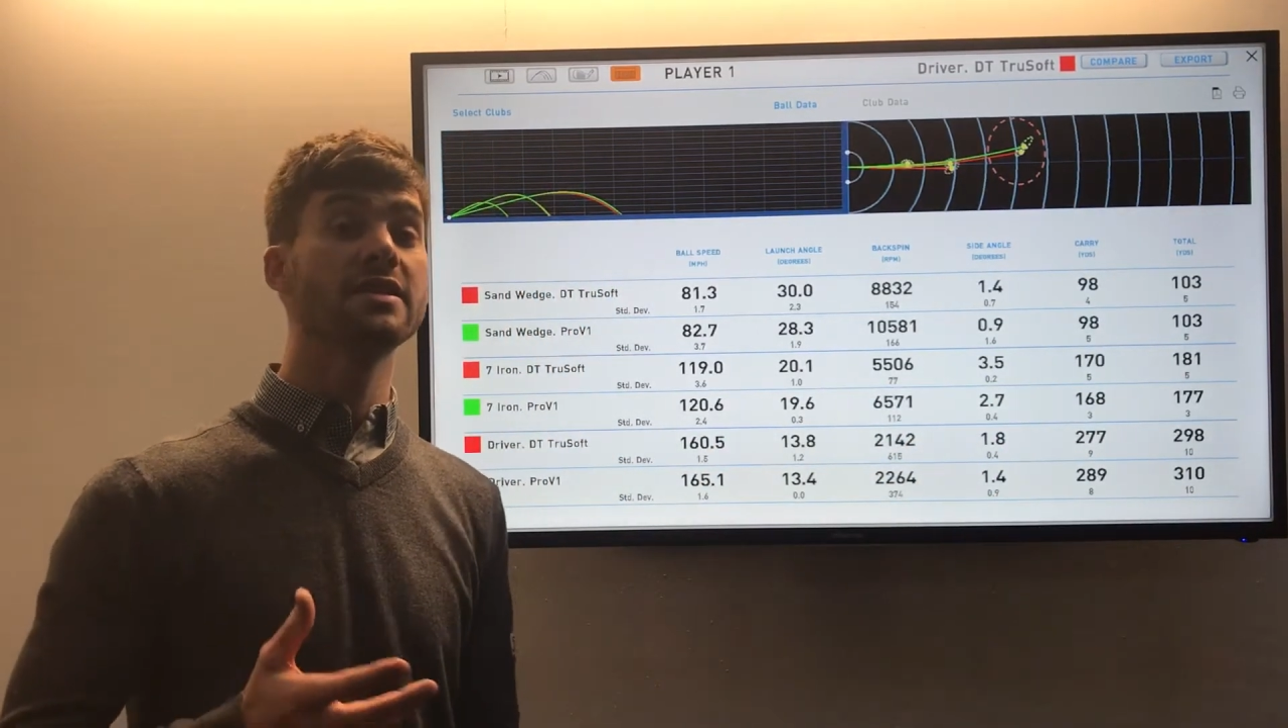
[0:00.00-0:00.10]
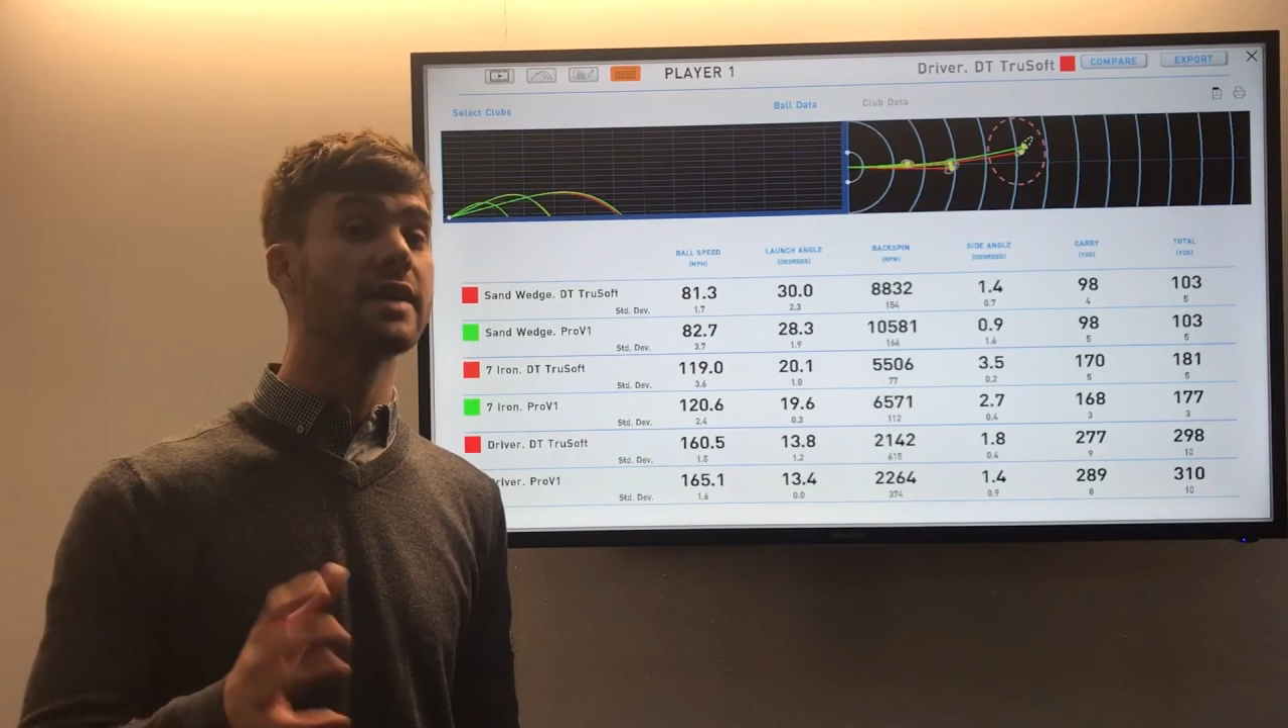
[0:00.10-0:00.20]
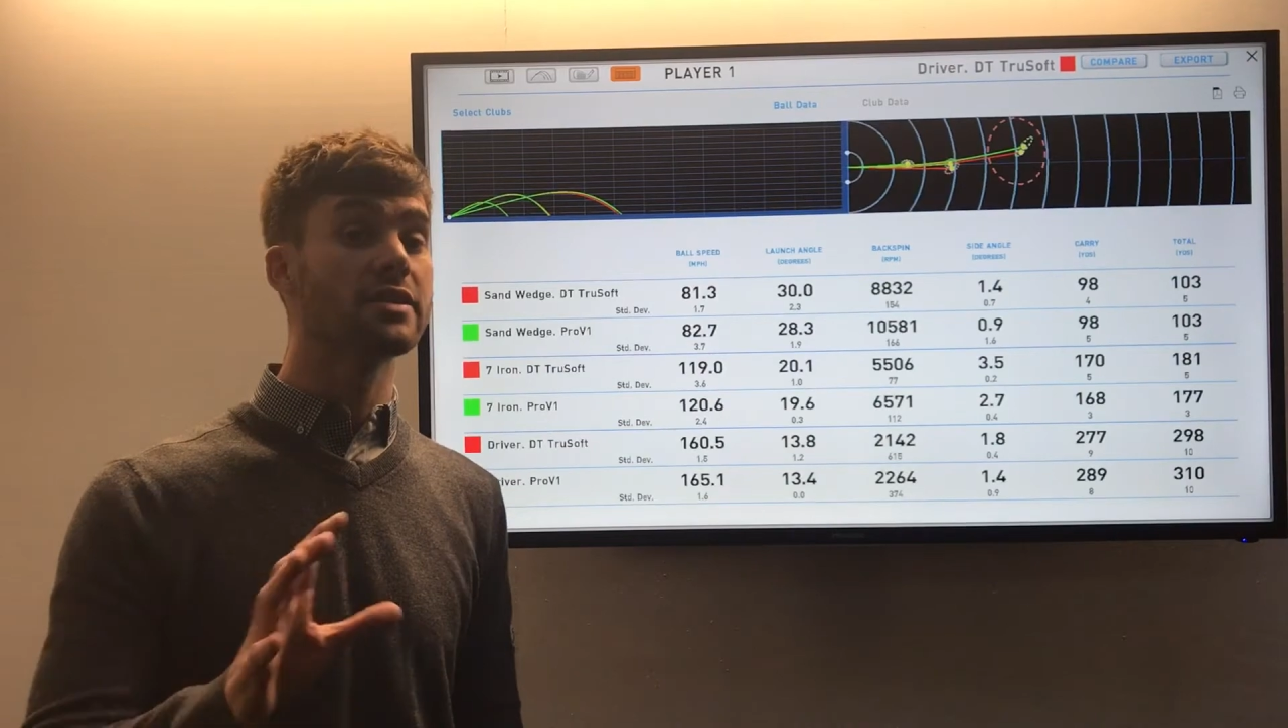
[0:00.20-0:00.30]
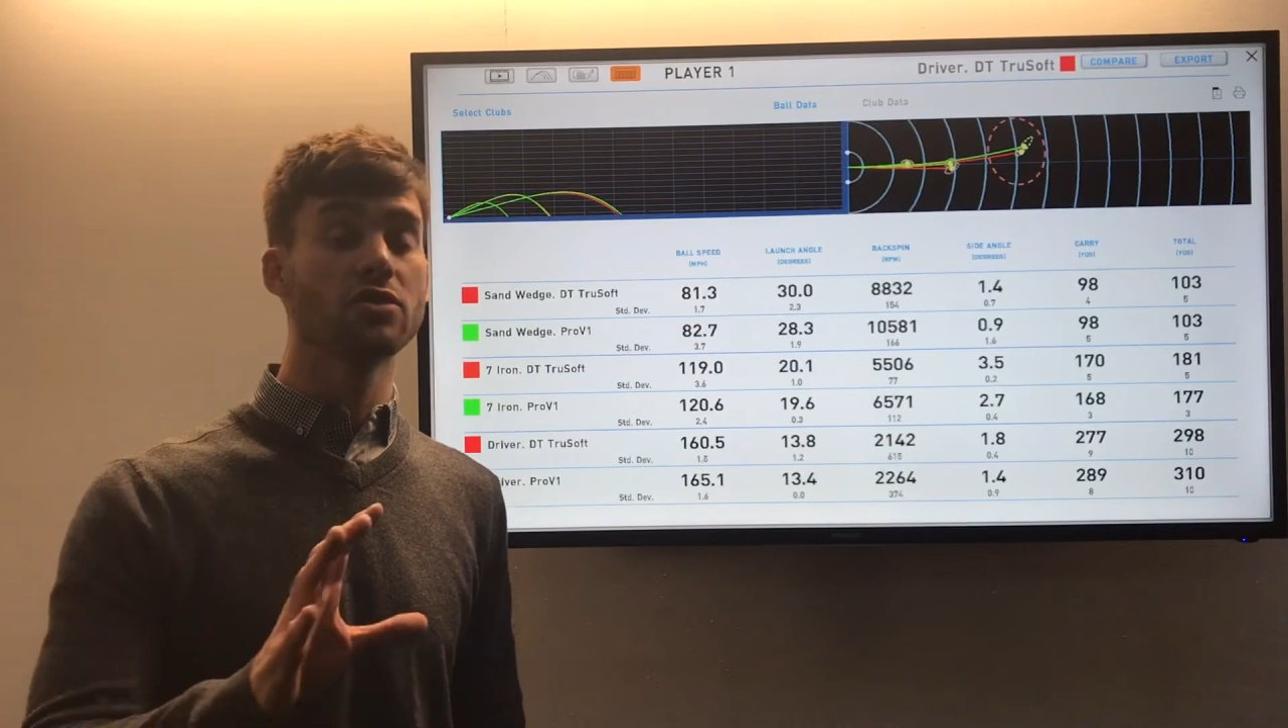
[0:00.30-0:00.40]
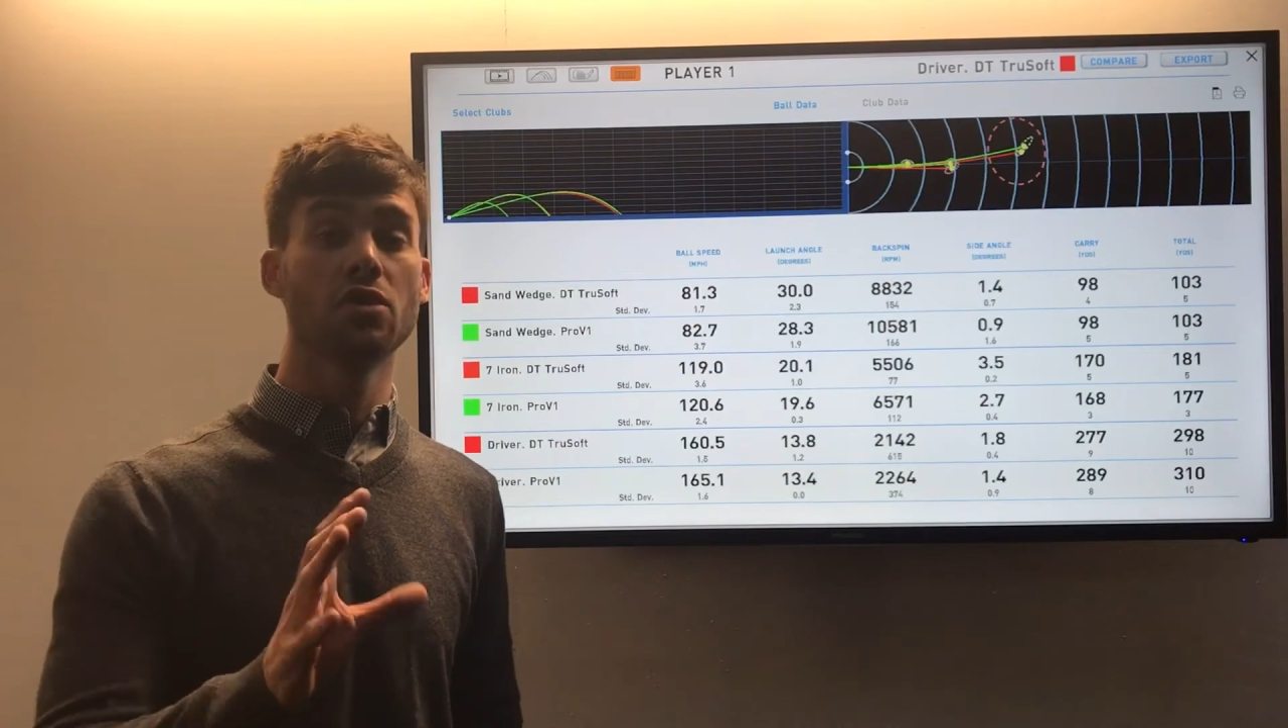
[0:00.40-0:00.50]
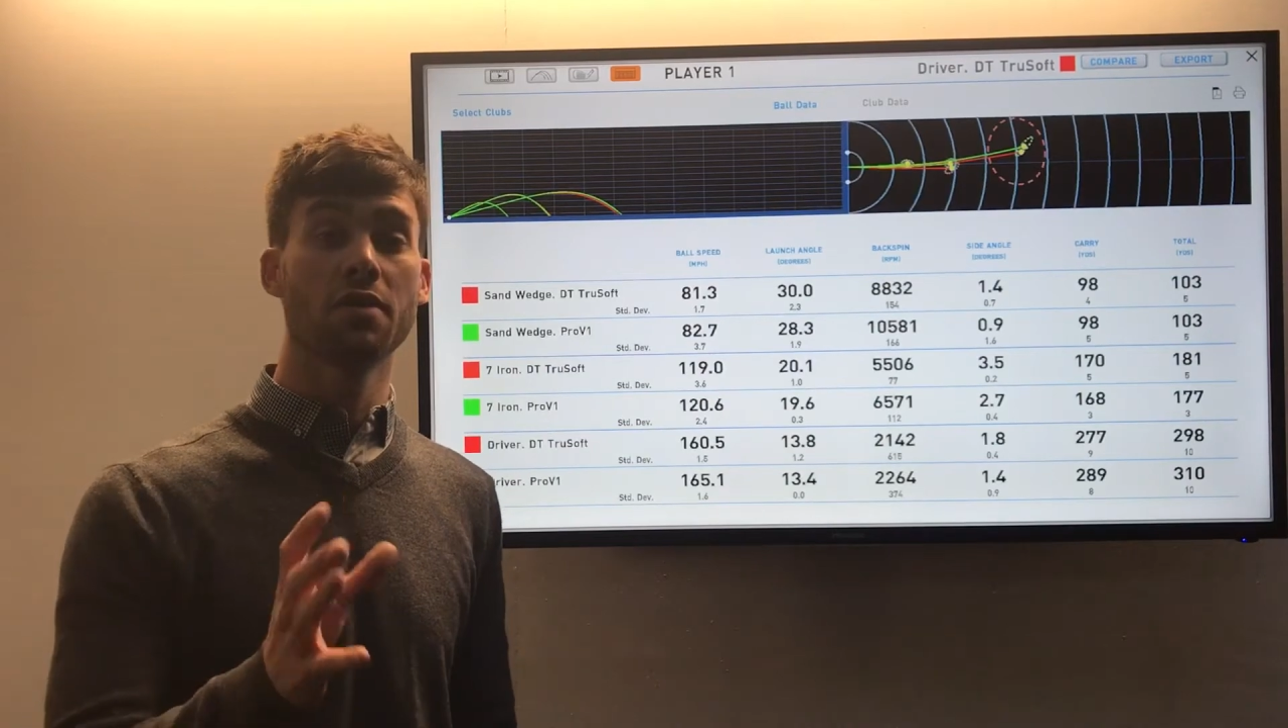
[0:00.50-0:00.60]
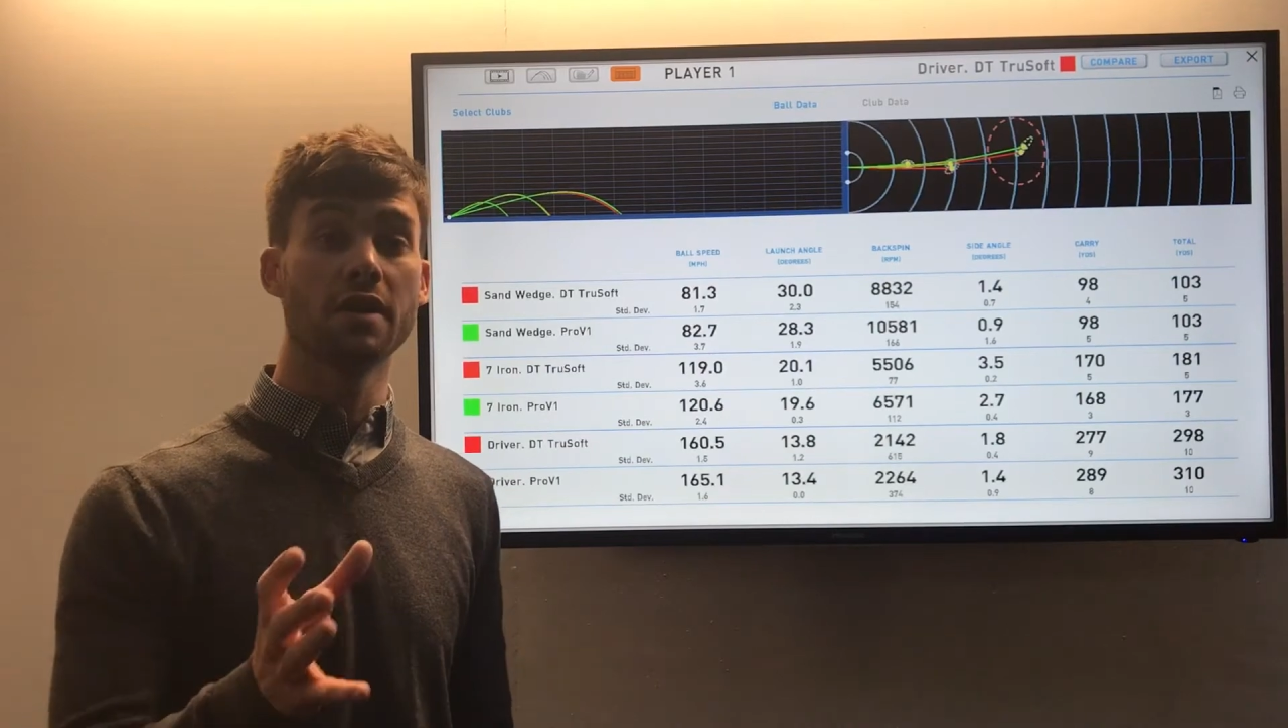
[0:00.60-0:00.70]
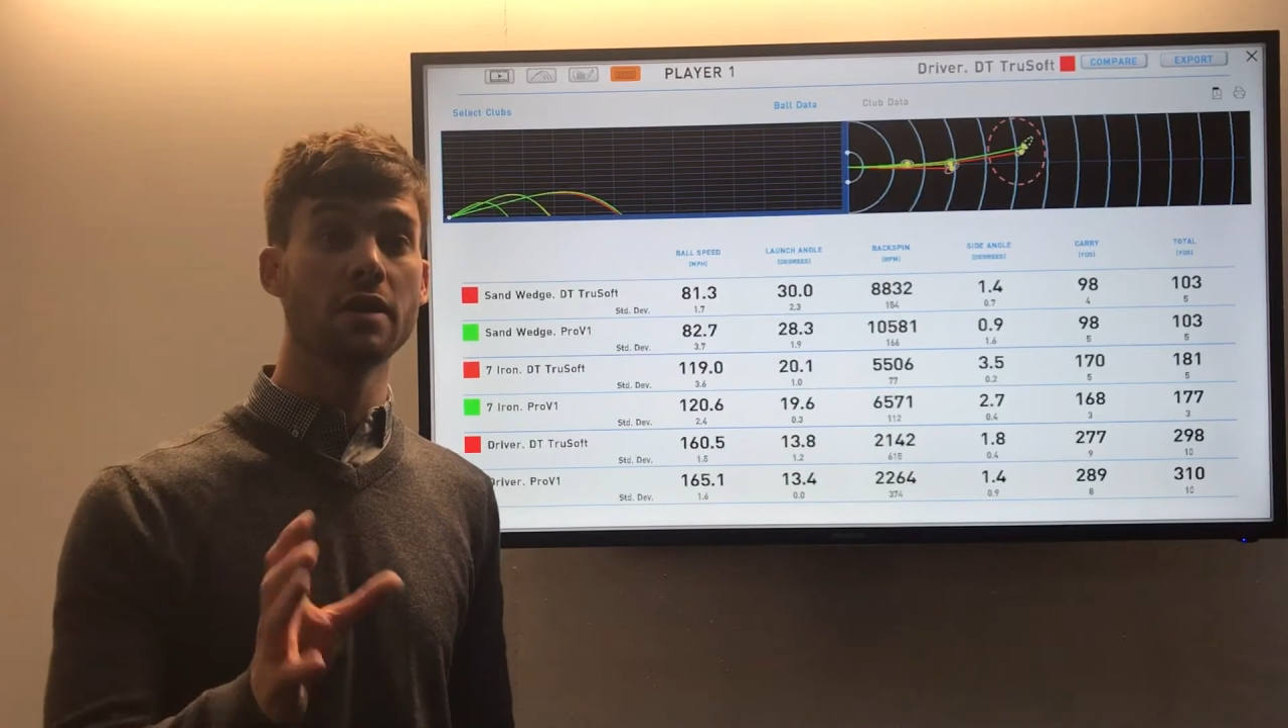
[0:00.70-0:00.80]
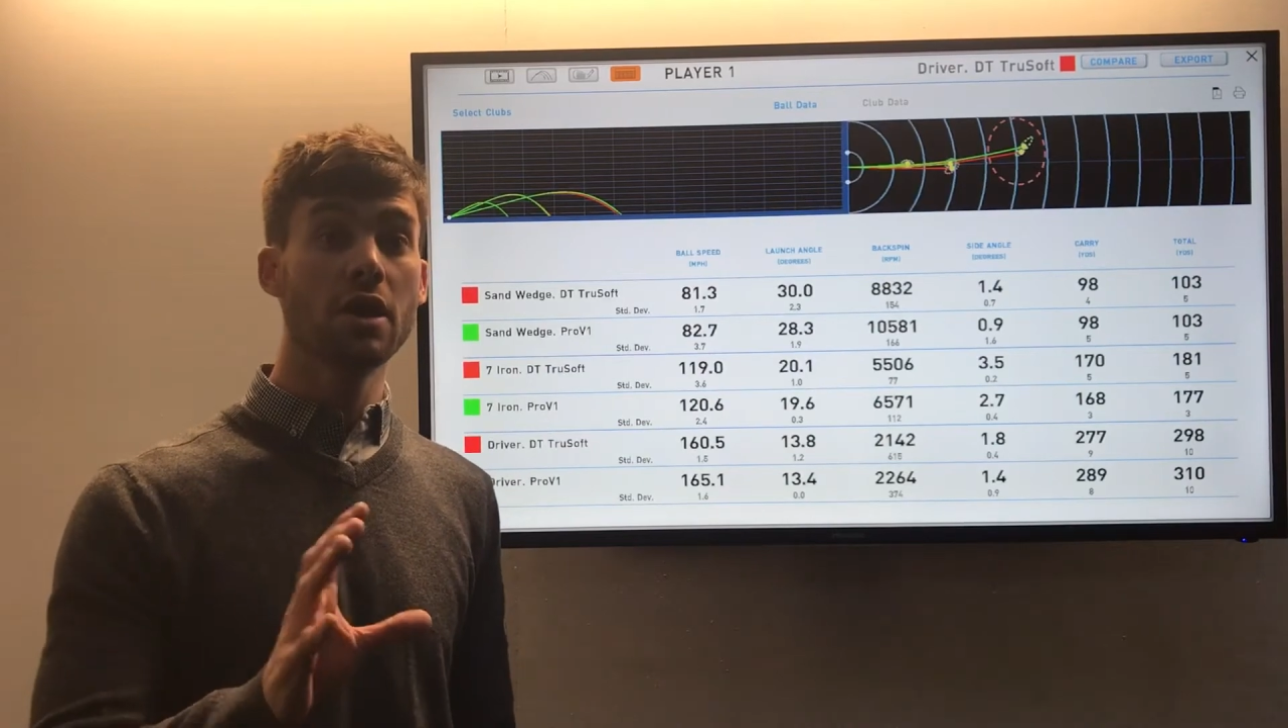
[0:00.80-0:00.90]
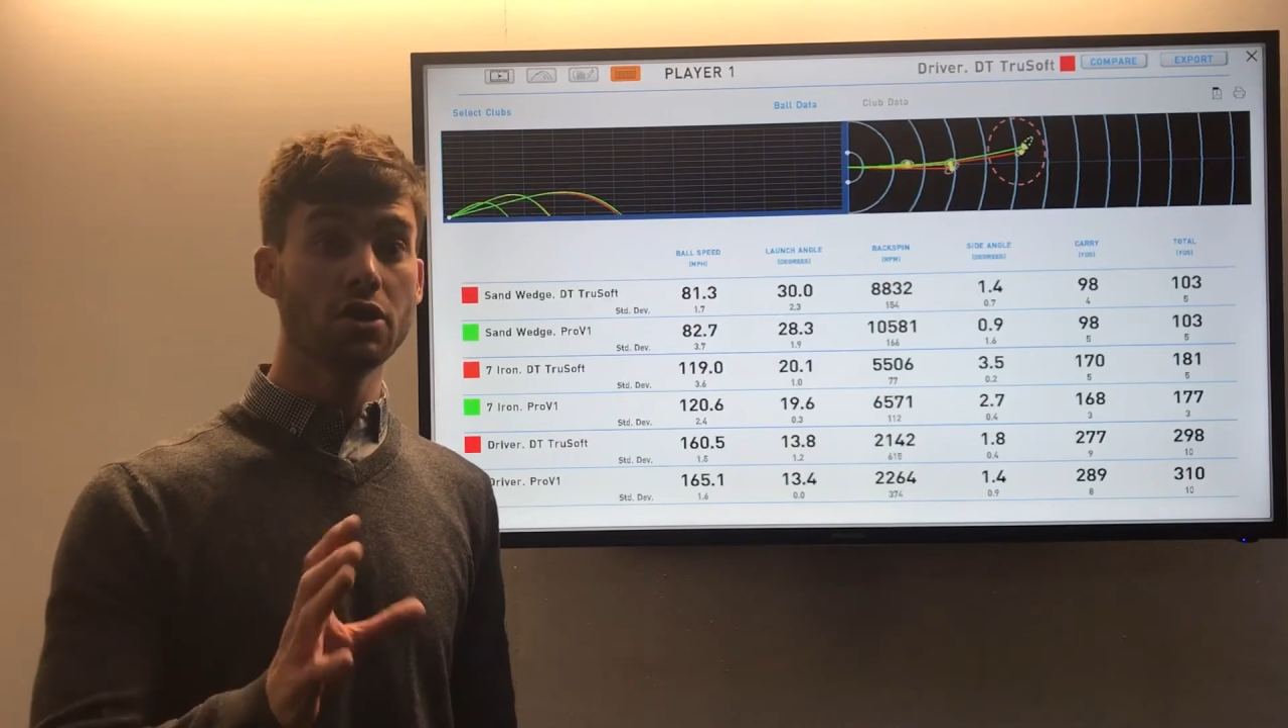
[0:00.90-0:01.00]
so that's
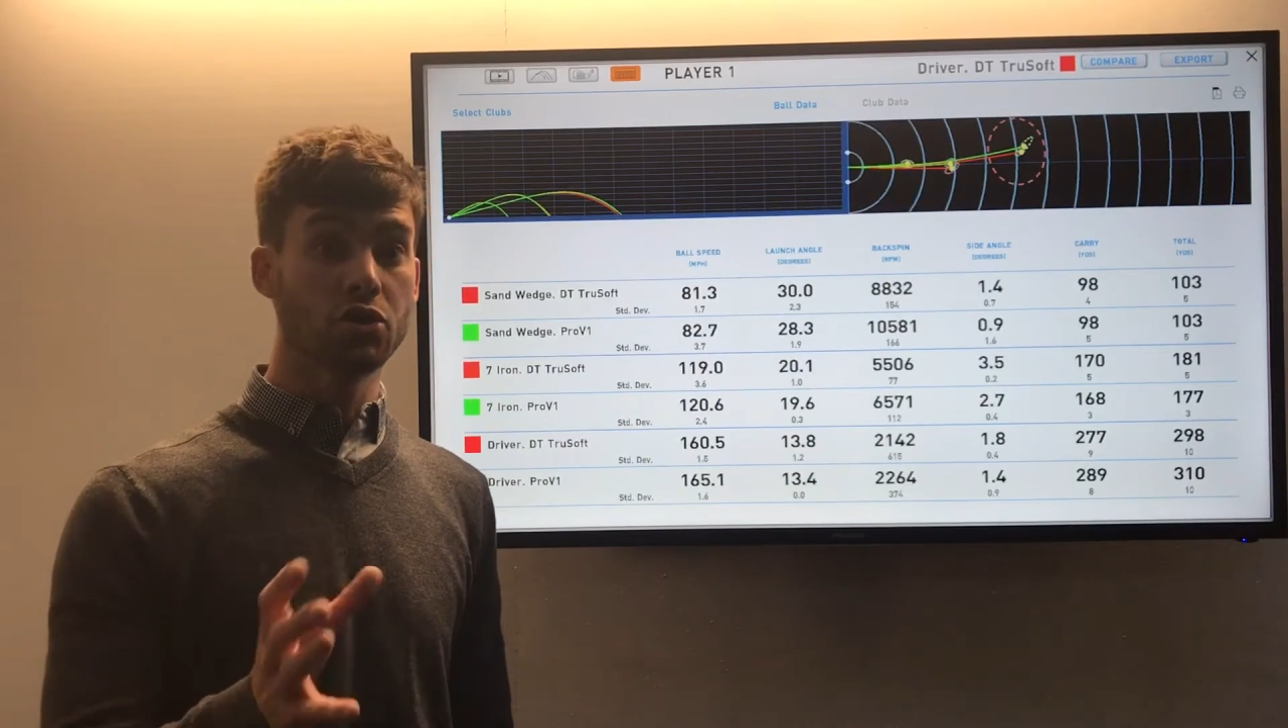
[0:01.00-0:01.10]
nothing